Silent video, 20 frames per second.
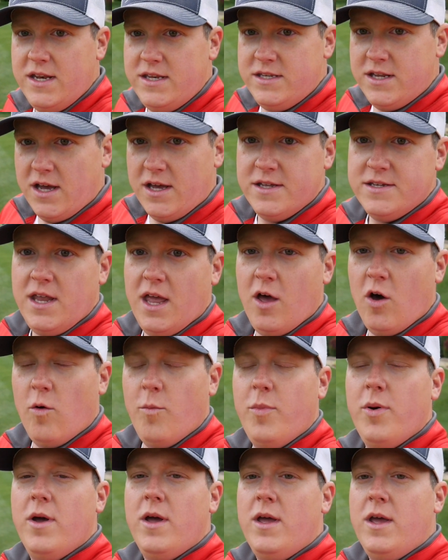it does
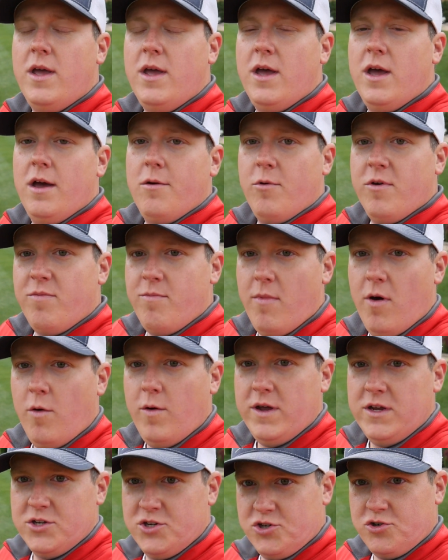help with
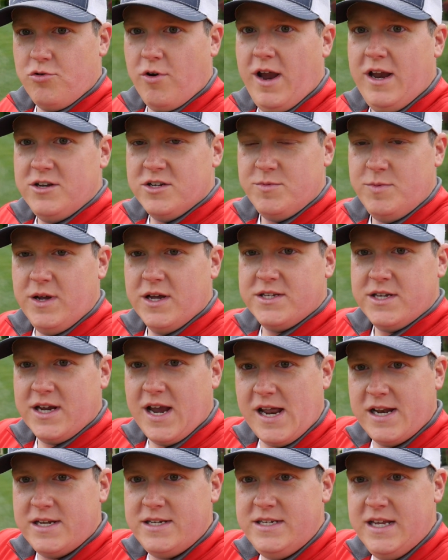mowing straight, just because it
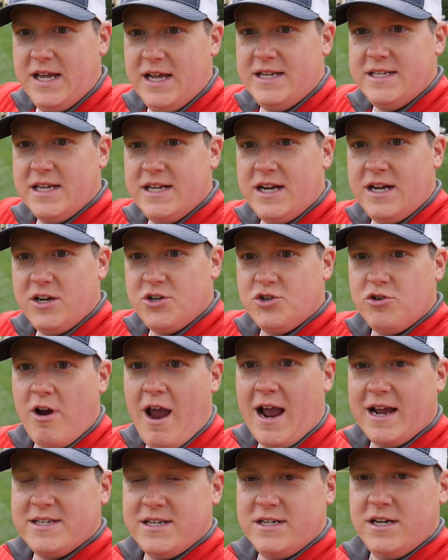kind of digs in and it
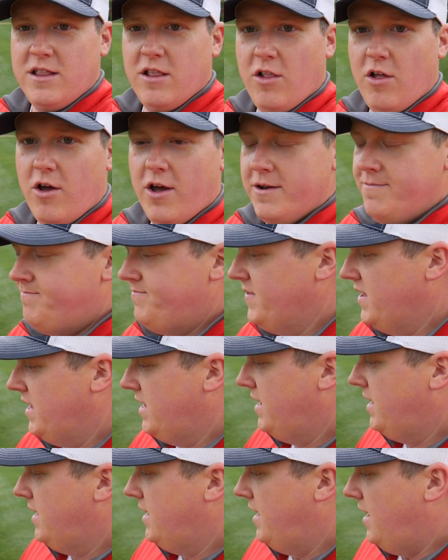tracks into the lawn.
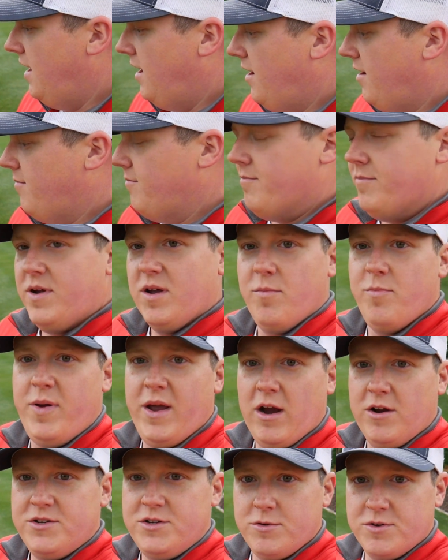
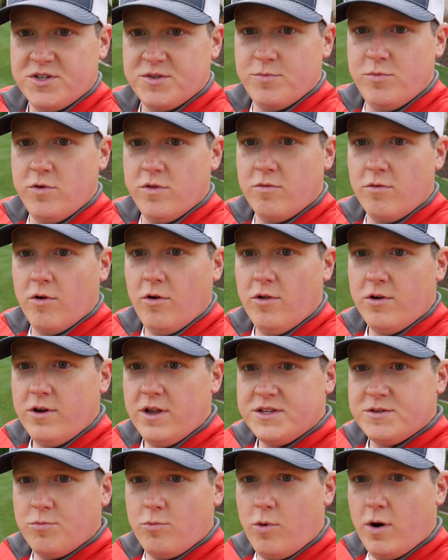Compared to a smooth roller,
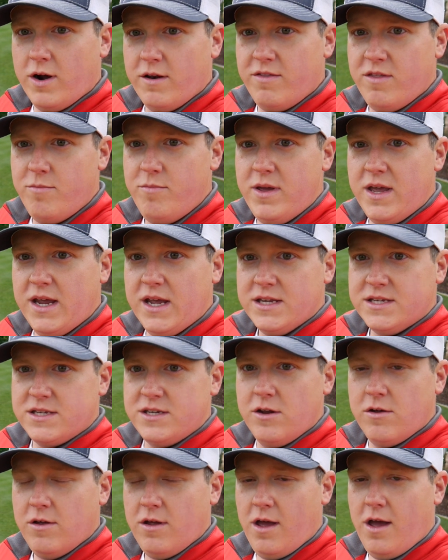it's one of the biggest
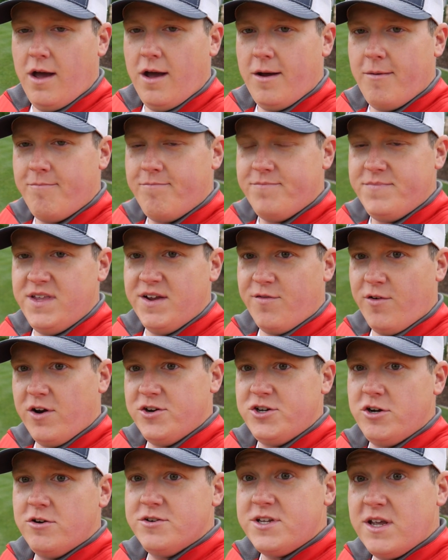
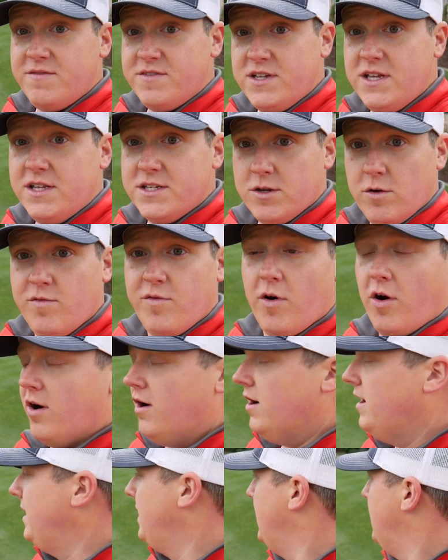differentiators I've seen so far,